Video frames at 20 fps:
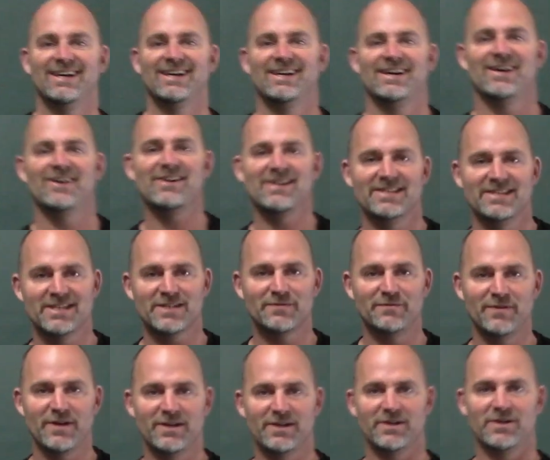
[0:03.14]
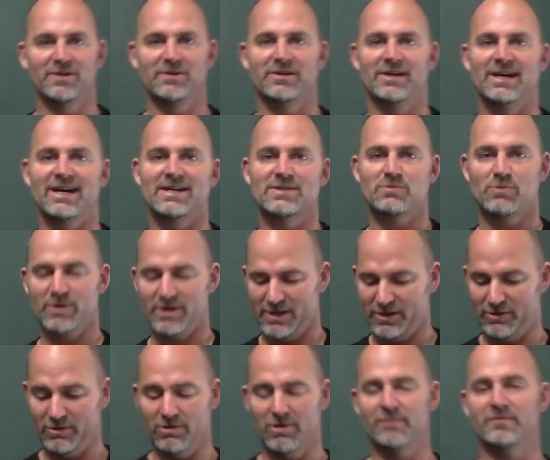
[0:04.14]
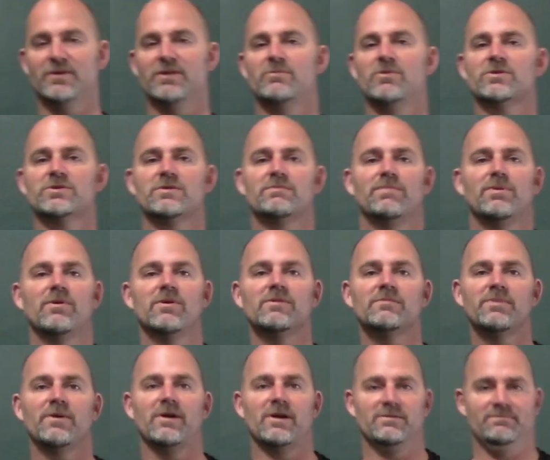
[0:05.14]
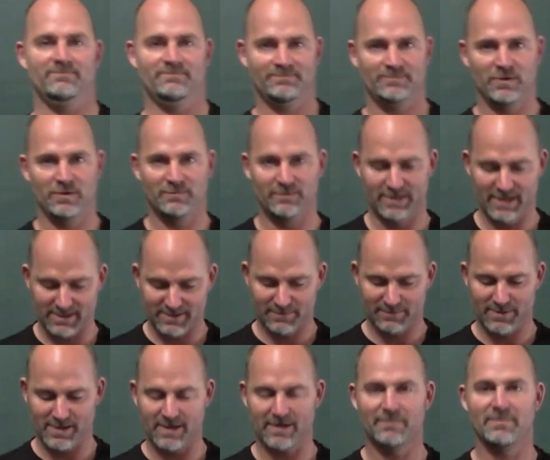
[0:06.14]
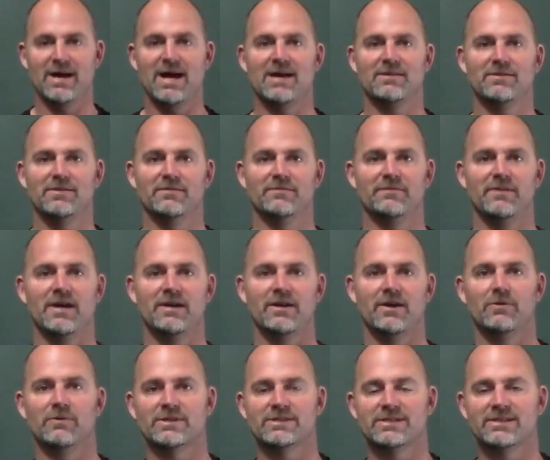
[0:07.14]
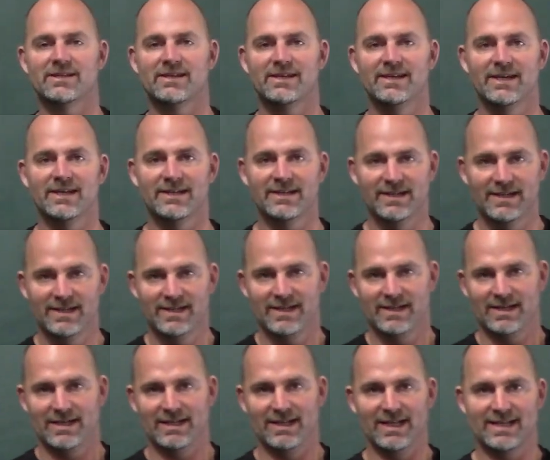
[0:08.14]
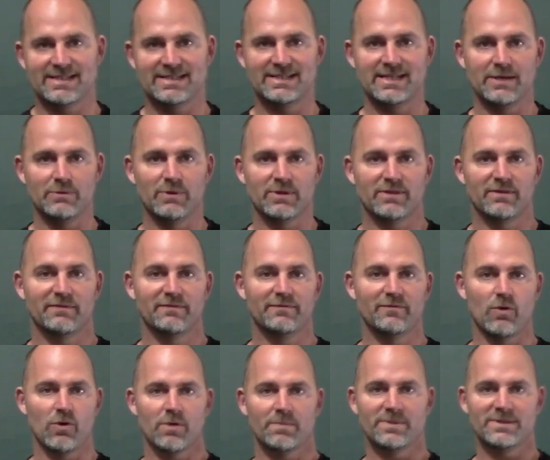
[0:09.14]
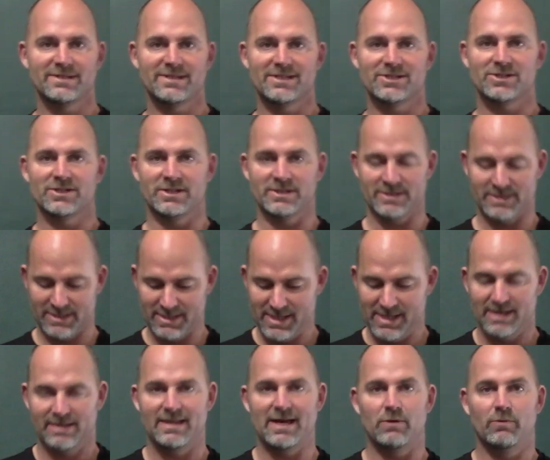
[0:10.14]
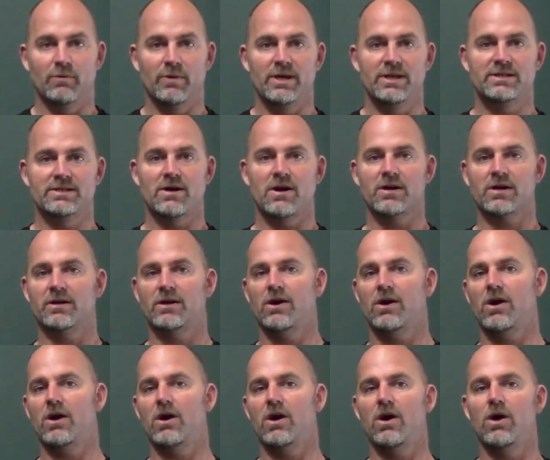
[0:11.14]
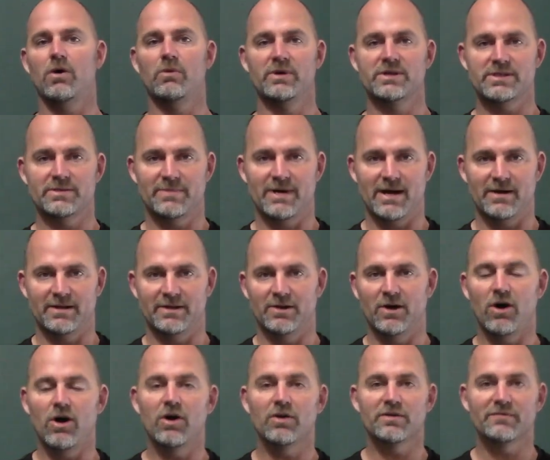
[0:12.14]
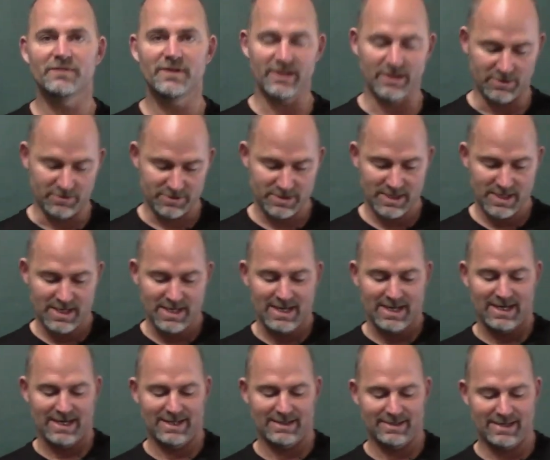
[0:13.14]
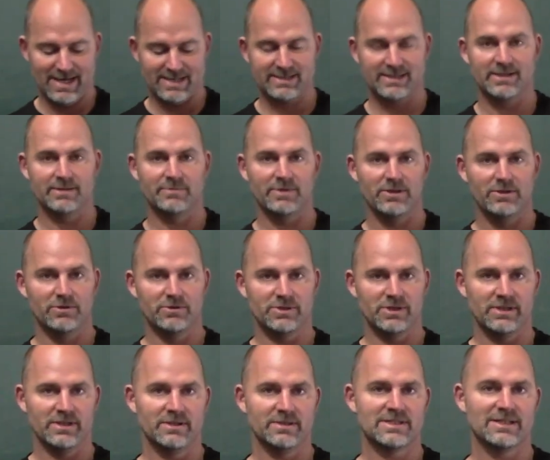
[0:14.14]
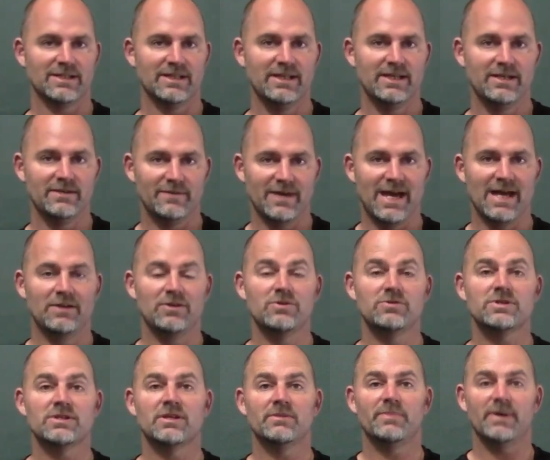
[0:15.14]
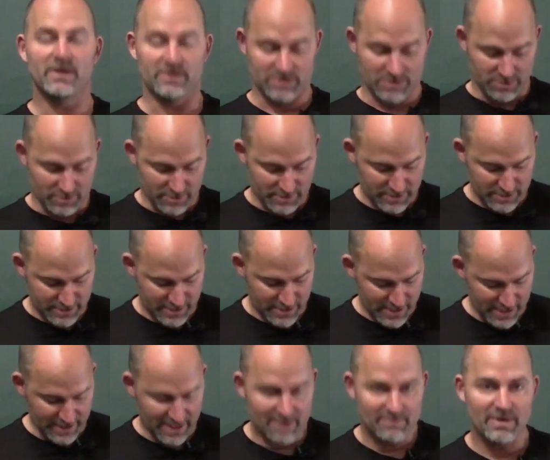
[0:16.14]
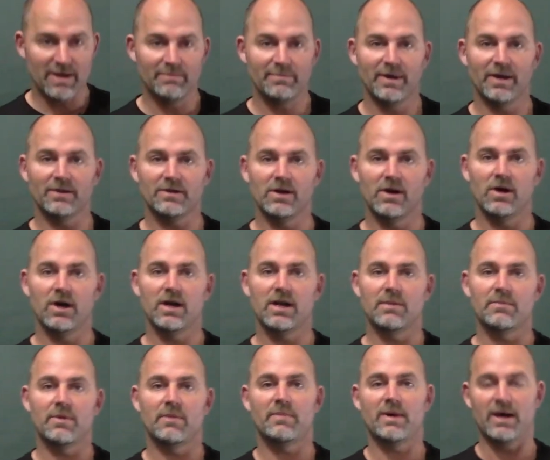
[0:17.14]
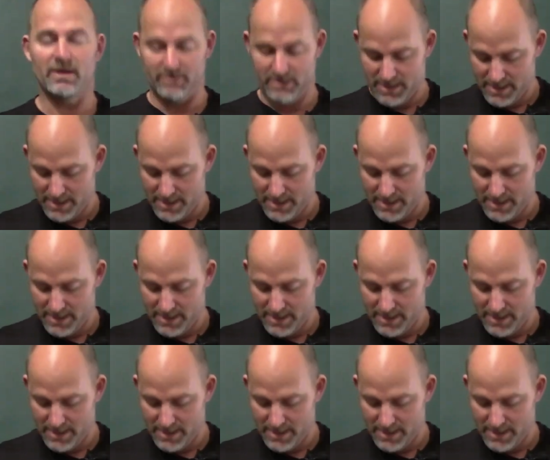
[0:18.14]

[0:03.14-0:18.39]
All right, in this video, guys, we're gonna go over the most important part. You've got the pocket path, you've found out what's in the kit, and let's see what the 4 positions that we talk always about in all the videos. And that's gonna be using the sleeve and using the belt. So as you see, I got my belt on. I'm about,